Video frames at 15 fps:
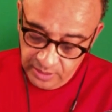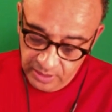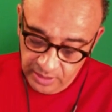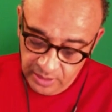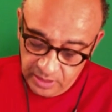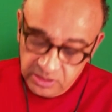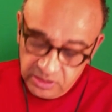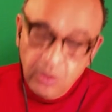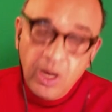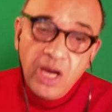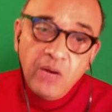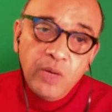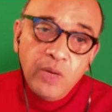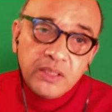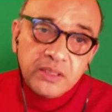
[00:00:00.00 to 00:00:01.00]
And so I
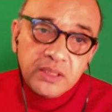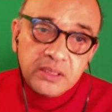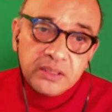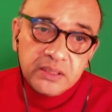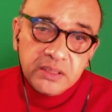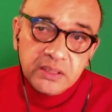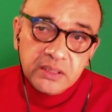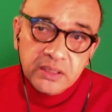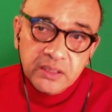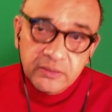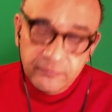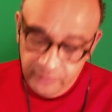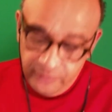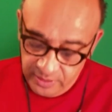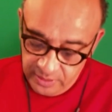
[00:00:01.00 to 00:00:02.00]
wonder
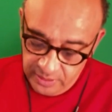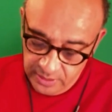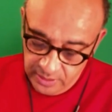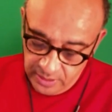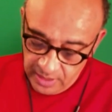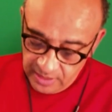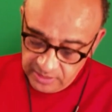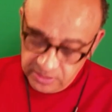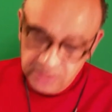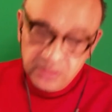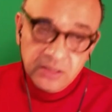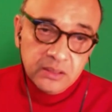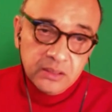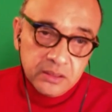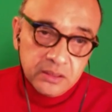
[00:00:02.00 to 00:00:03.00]
if the
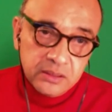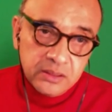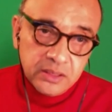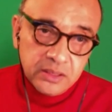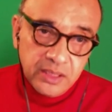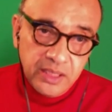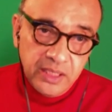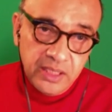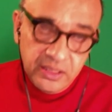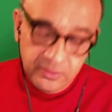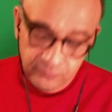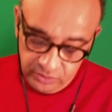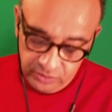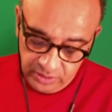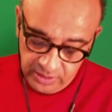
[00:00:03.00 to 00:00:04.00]
answer to the decline
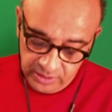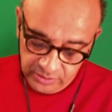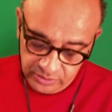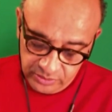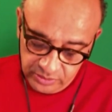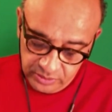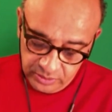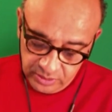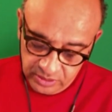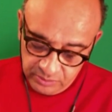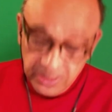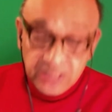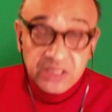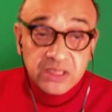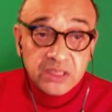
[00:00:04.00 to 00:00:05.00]
of trust,
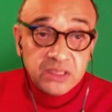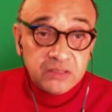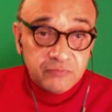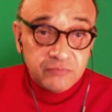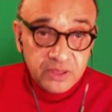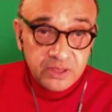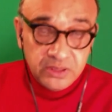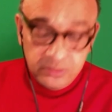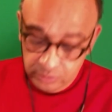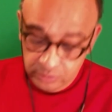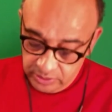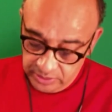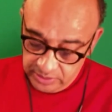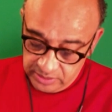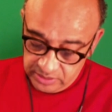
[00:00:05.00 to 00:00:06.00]
especially the vertical
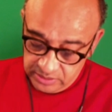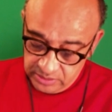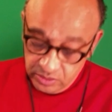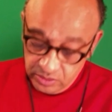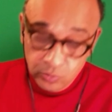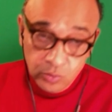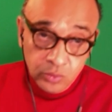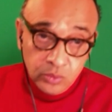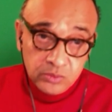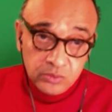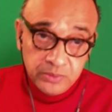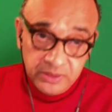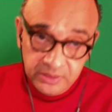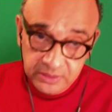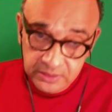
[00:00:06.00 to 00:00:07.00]
trust towards
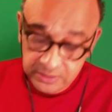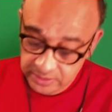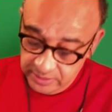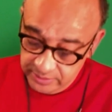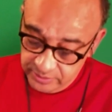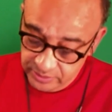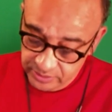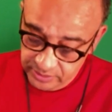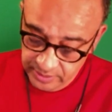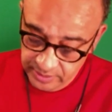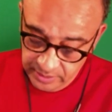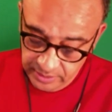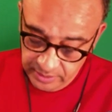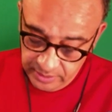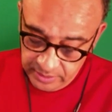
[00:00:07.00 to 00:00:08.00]
political elites,
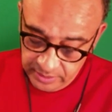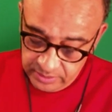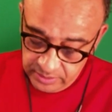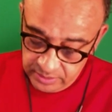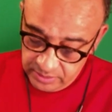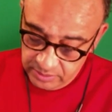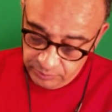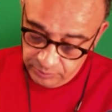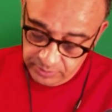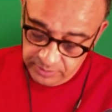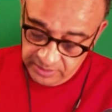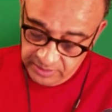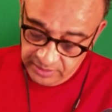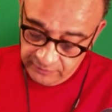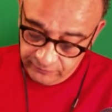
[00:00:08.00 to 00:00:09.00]
isn't simple
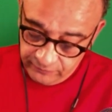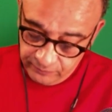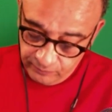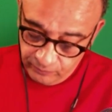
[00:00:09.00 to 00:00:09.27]
enough.